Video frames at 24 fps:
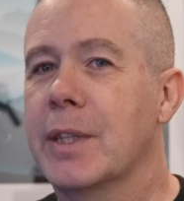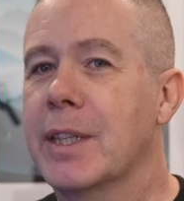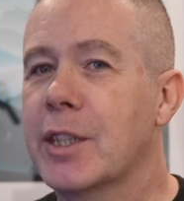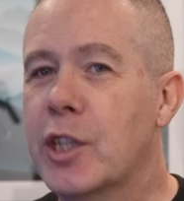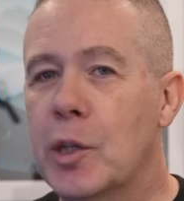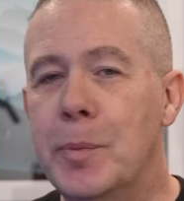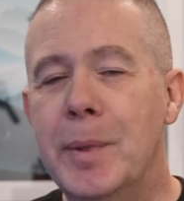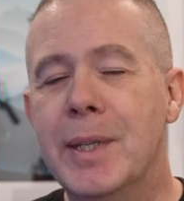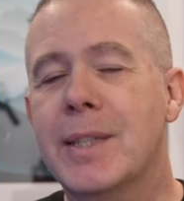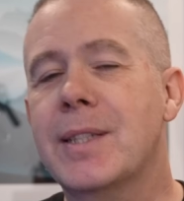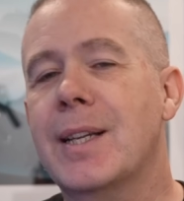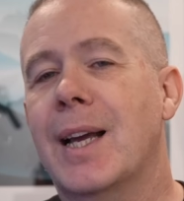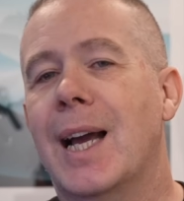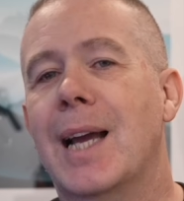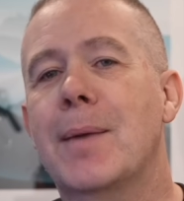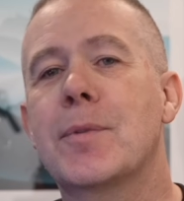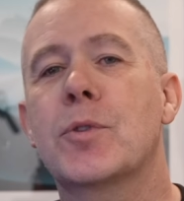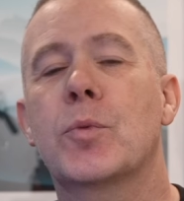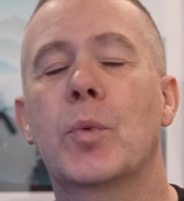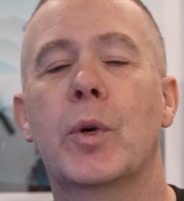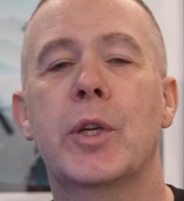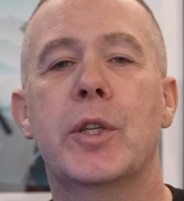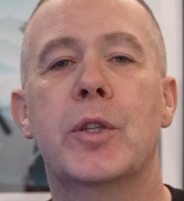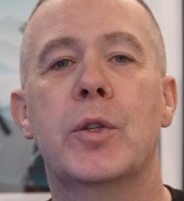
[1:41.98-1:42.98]
There are going to be
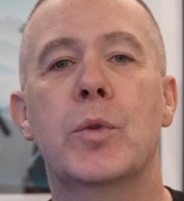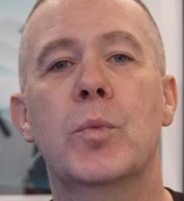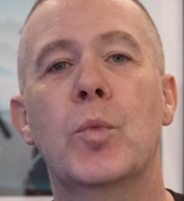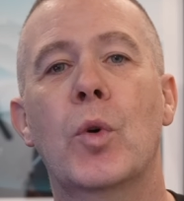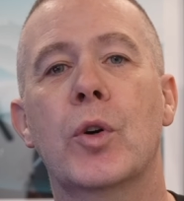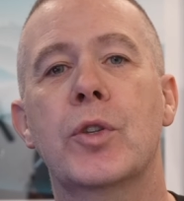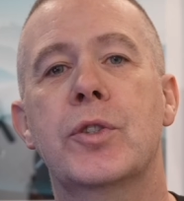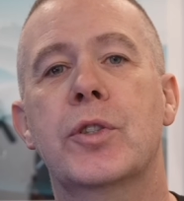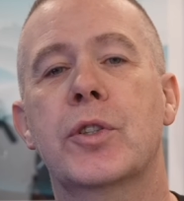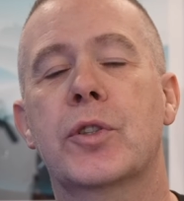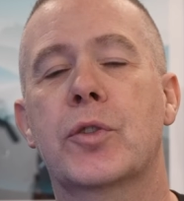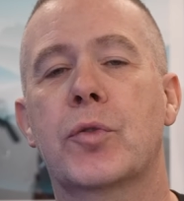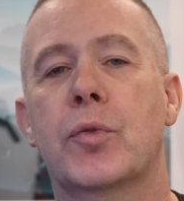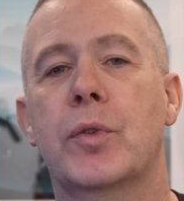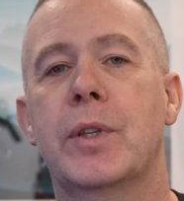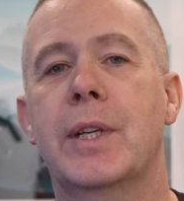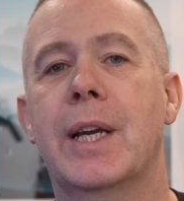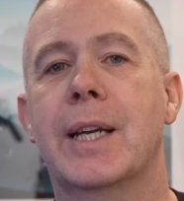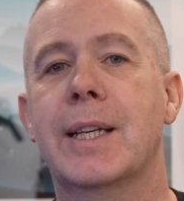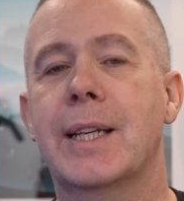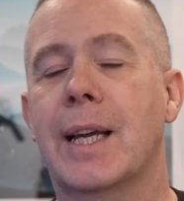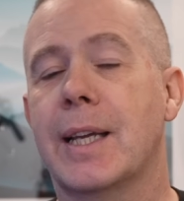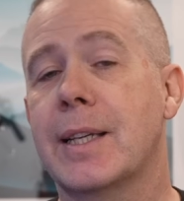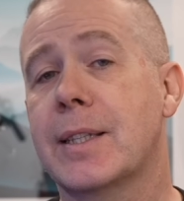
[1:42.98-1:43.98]
times where you want to
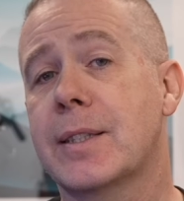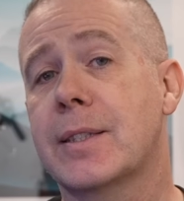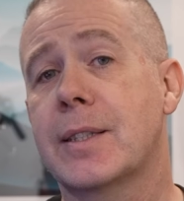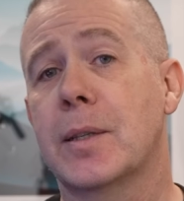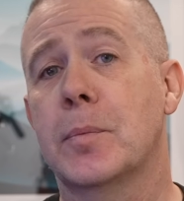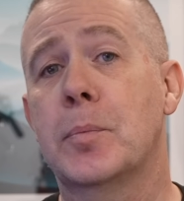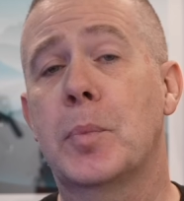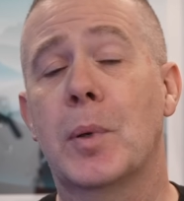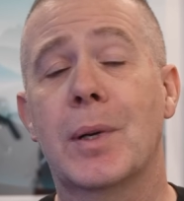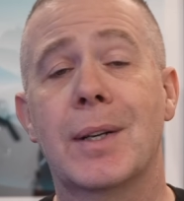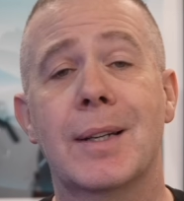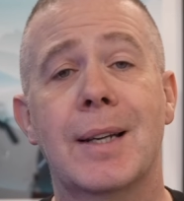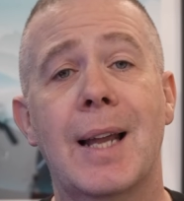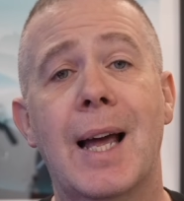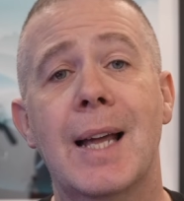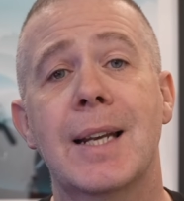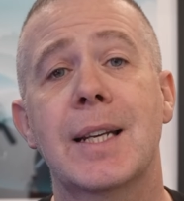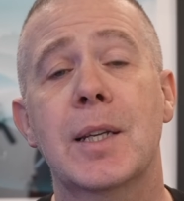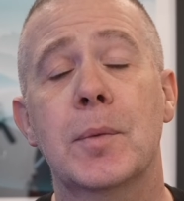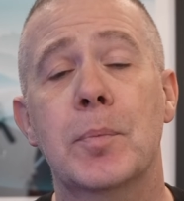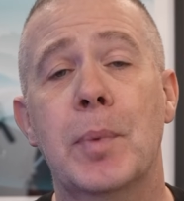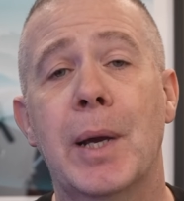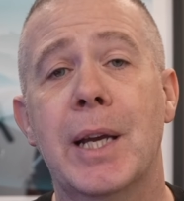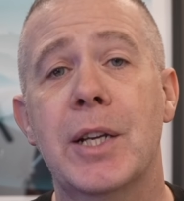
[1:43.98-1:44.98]
create a simple
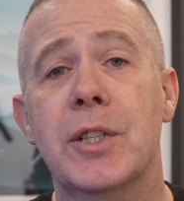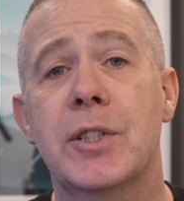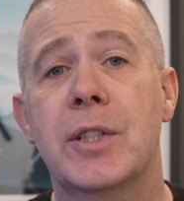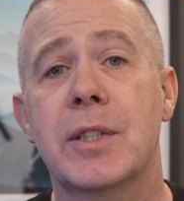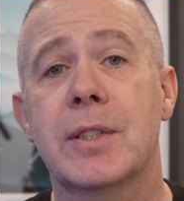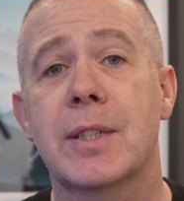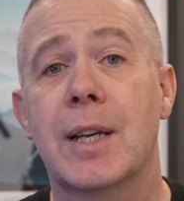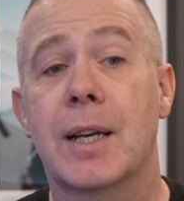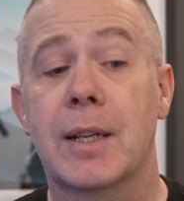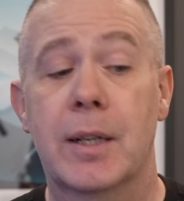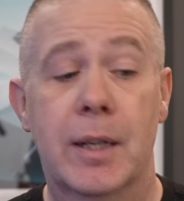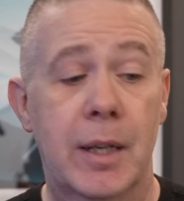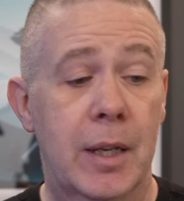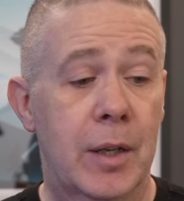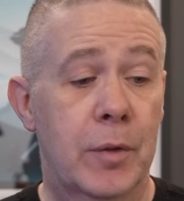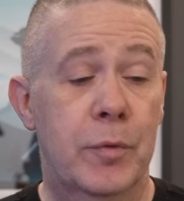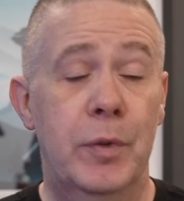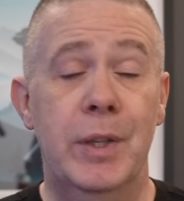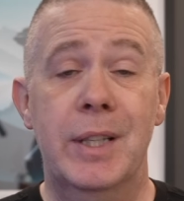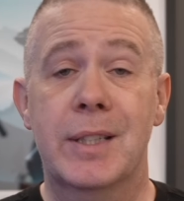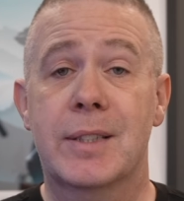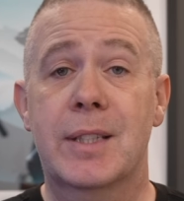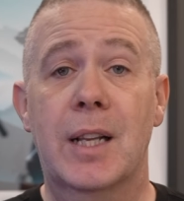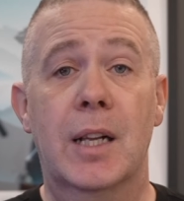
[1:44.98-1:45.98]
landing page design
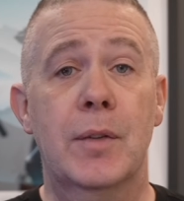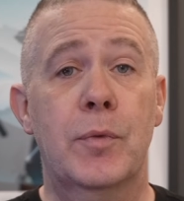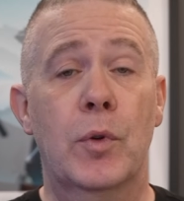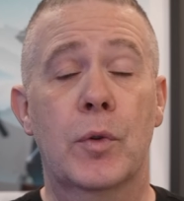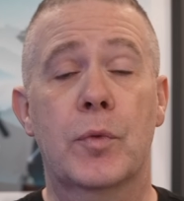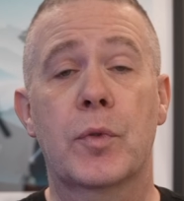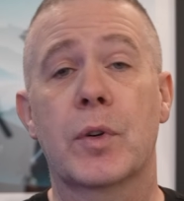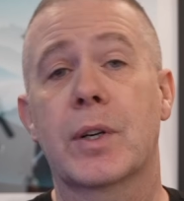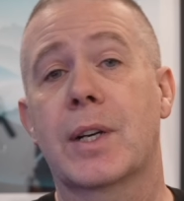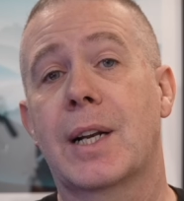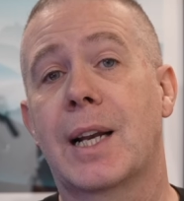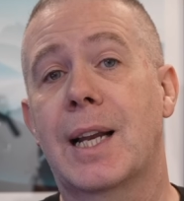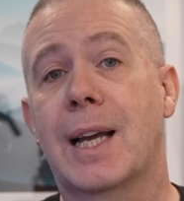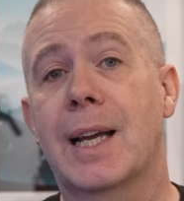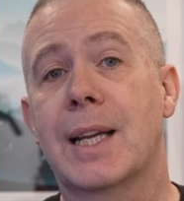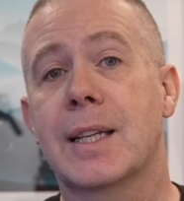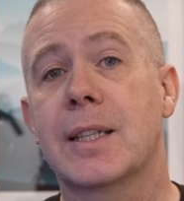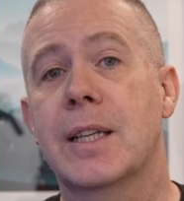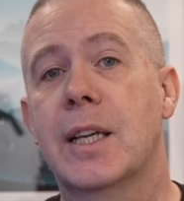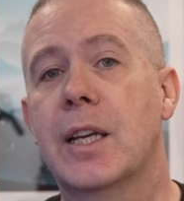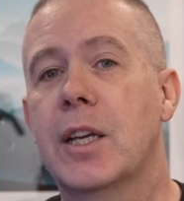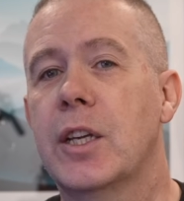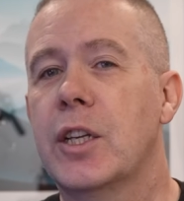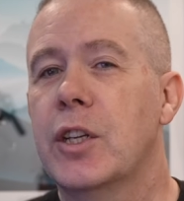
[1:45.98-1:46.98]
for yourself or for a
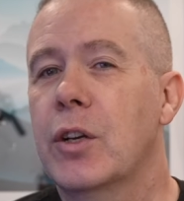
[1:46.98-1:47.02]
client.